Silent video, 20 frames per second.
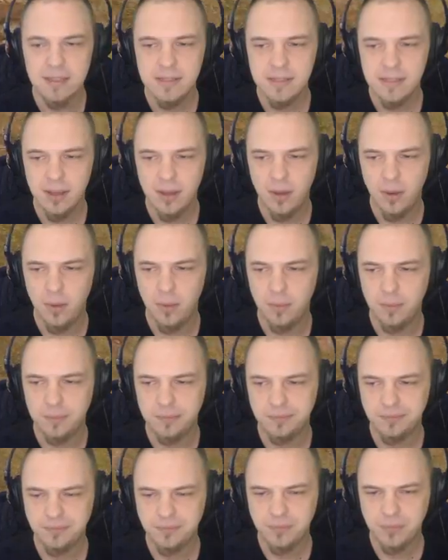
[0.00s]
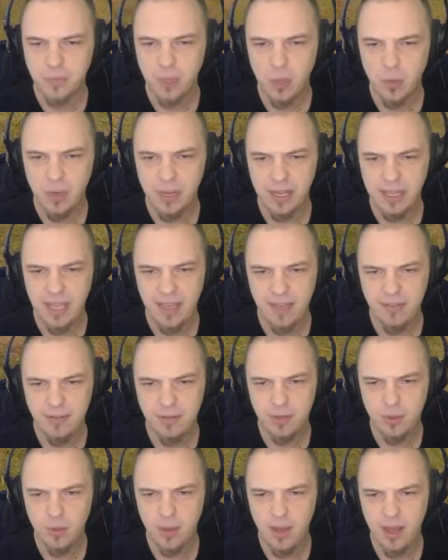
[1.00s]
So, we're gonna have
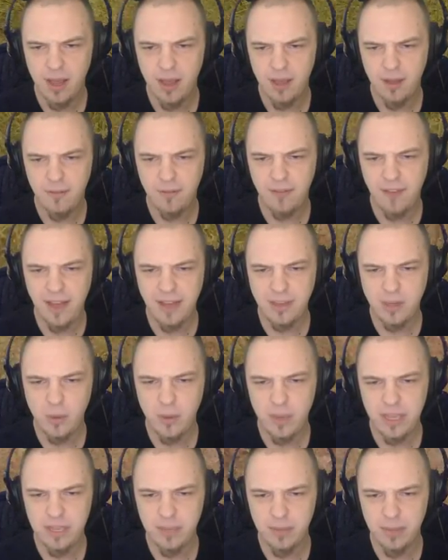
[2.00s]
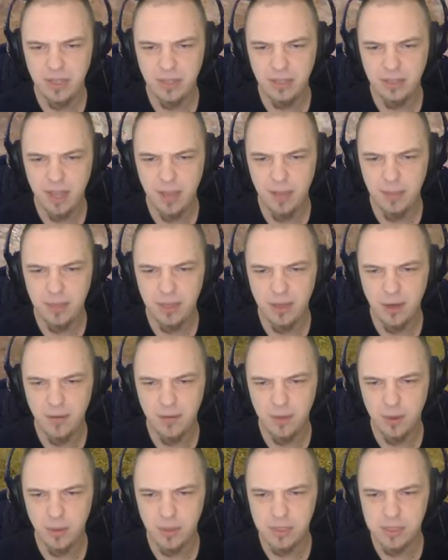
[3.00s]
to uh, find a way to build up and
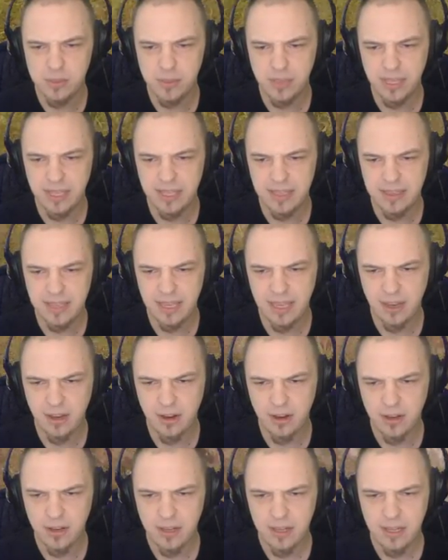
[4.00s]
over once we get there.